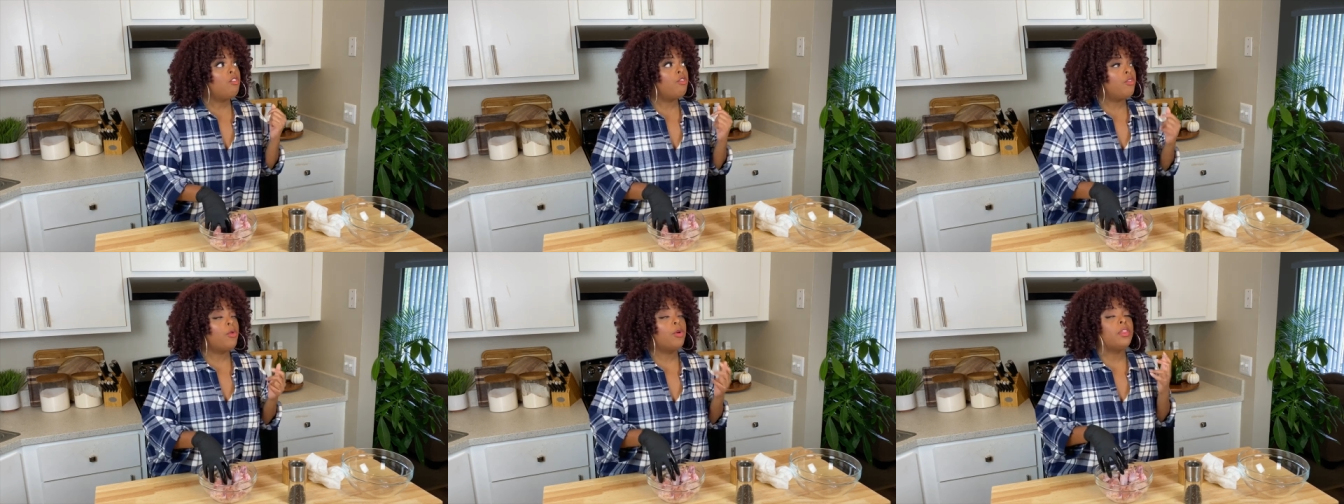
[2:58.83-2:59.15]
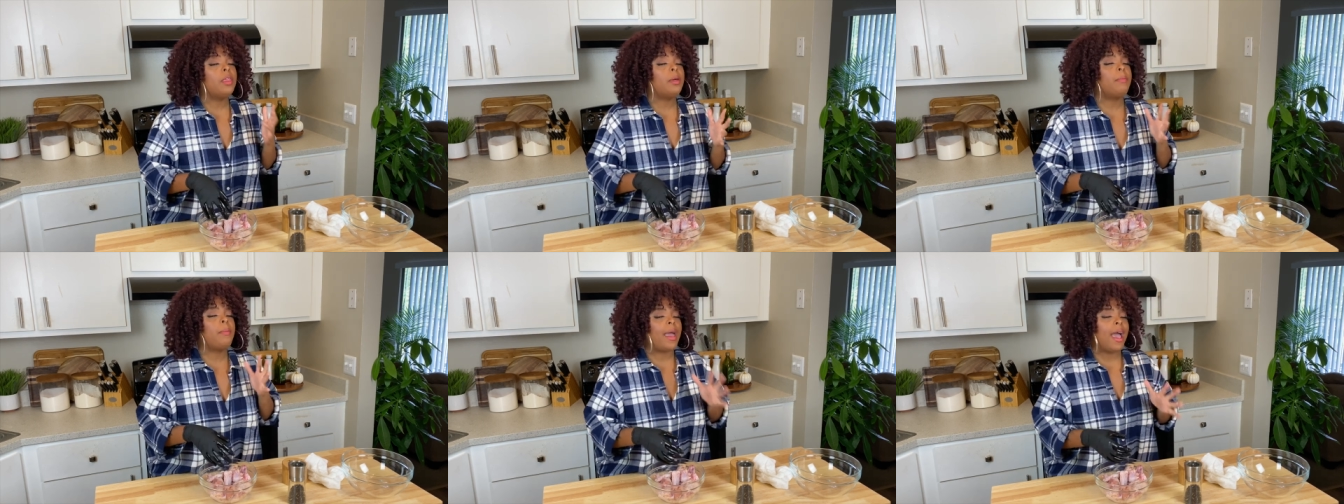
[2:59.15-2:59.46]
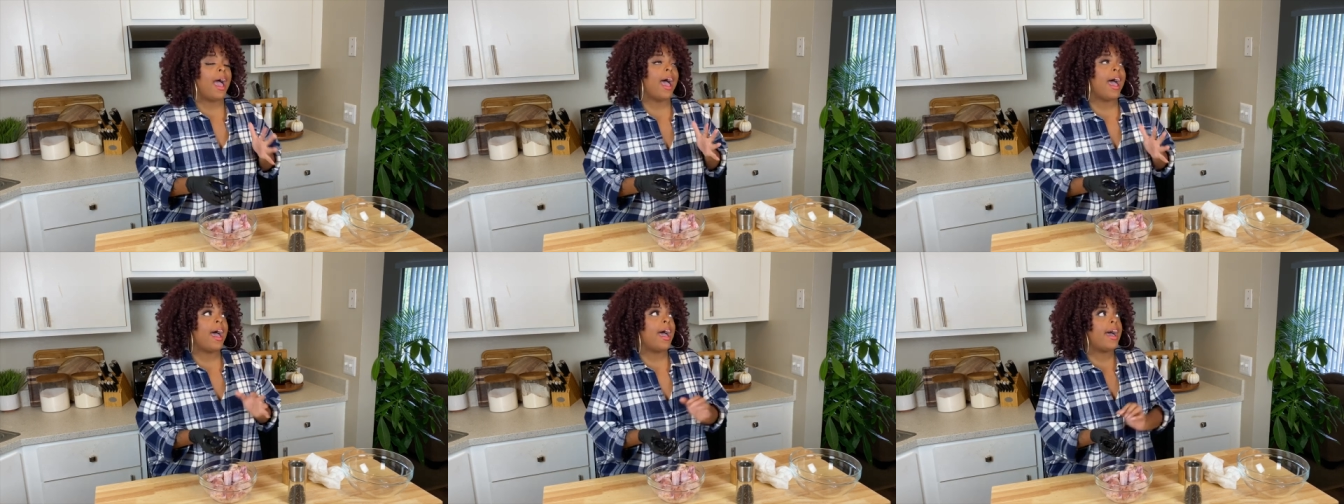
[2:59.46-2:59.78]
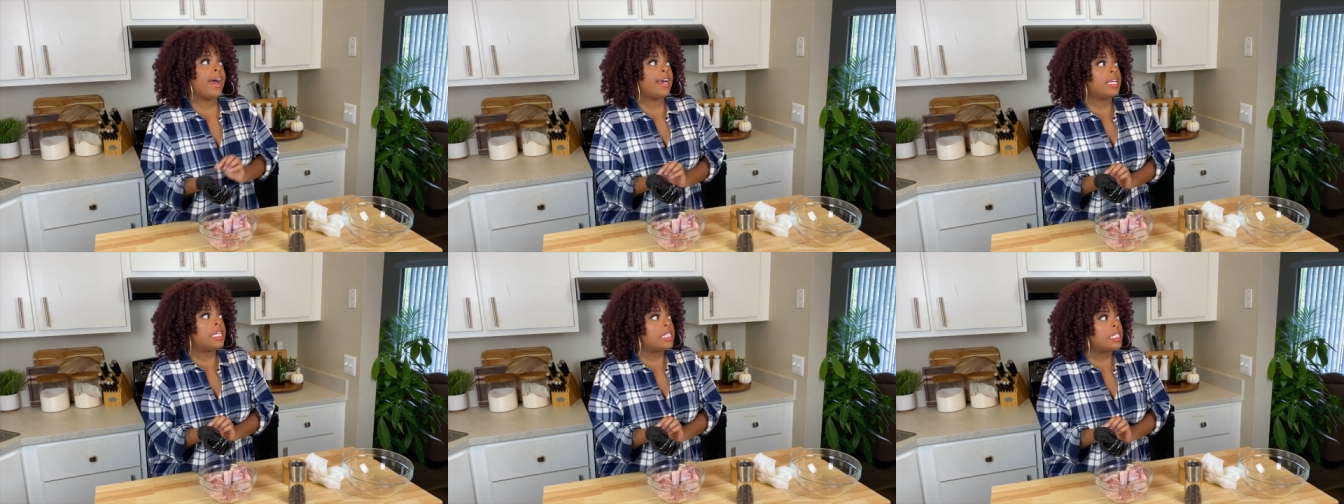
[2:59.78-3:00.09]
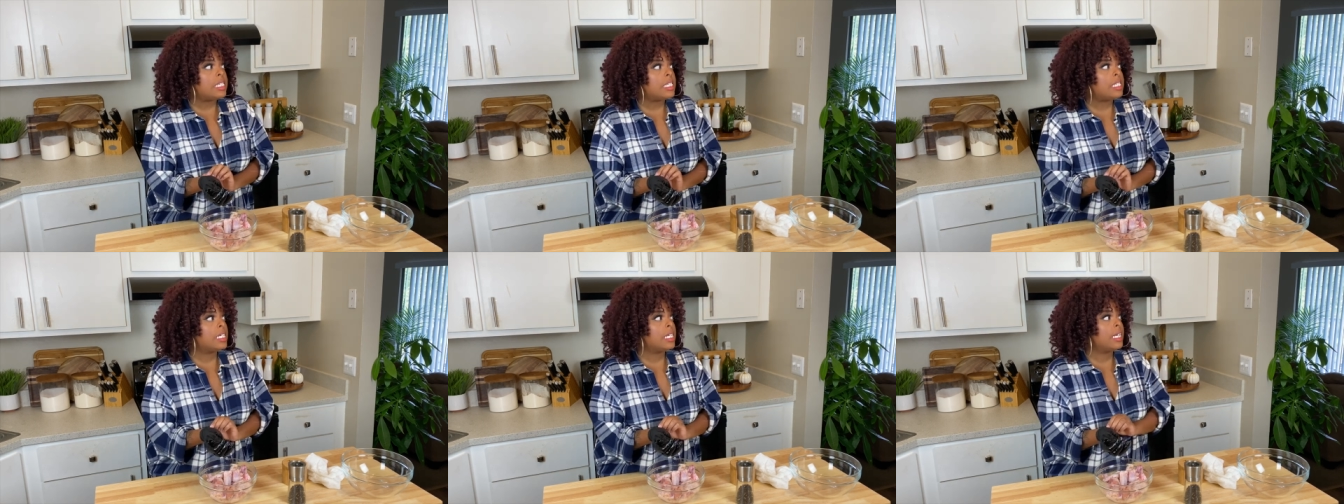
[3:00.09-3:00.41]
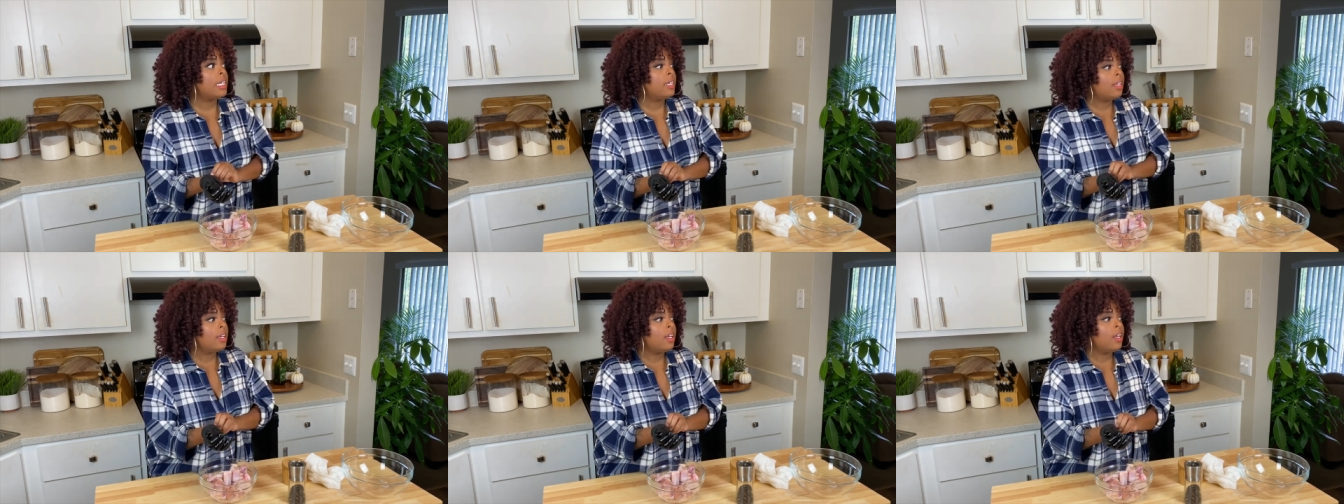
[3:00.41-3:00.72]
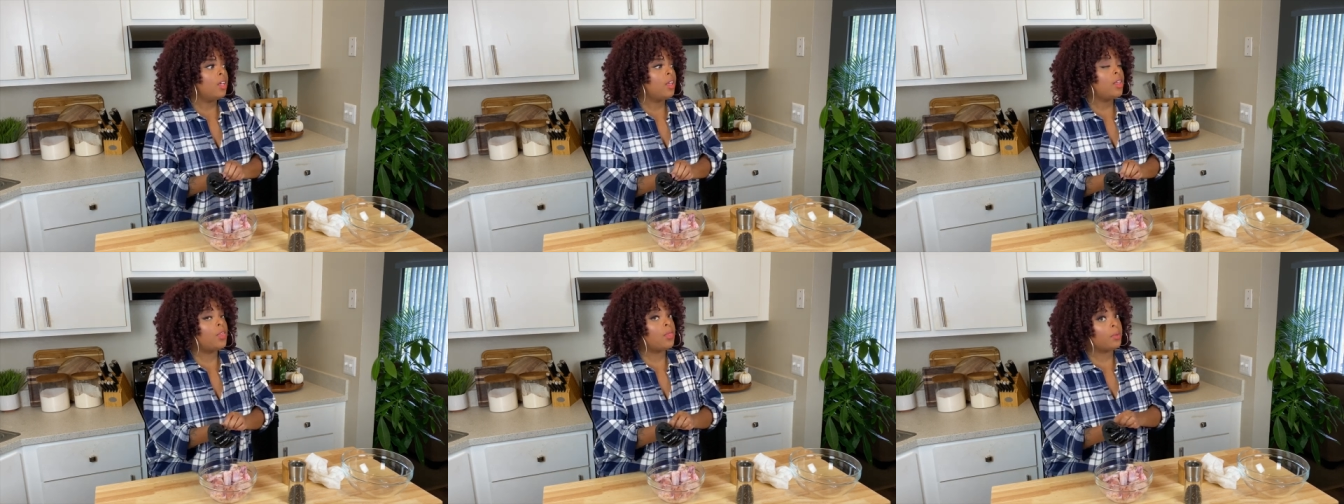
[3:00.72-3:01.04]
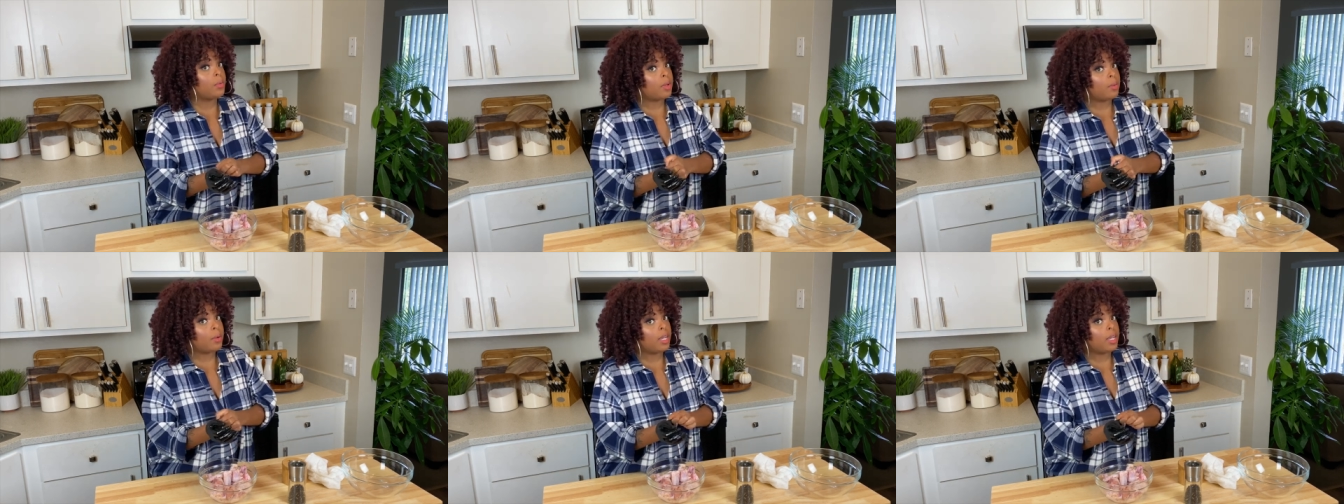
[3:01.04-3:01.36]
for the past three